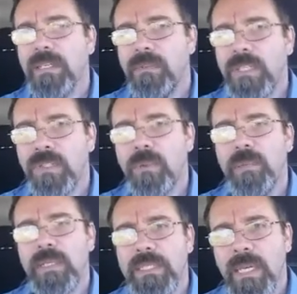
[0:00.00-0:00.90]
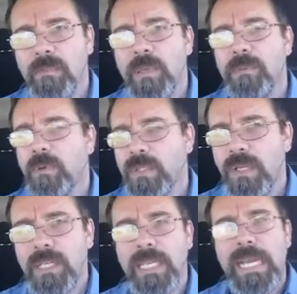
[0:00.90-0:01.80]
in a very short period of time, people were
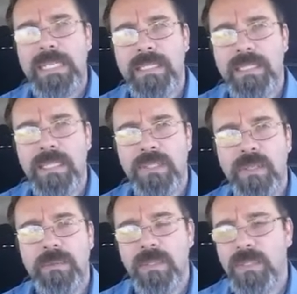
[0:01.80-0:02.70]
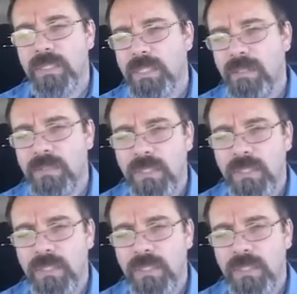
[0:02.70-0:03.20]
starting to get access to the scriptures and stuff.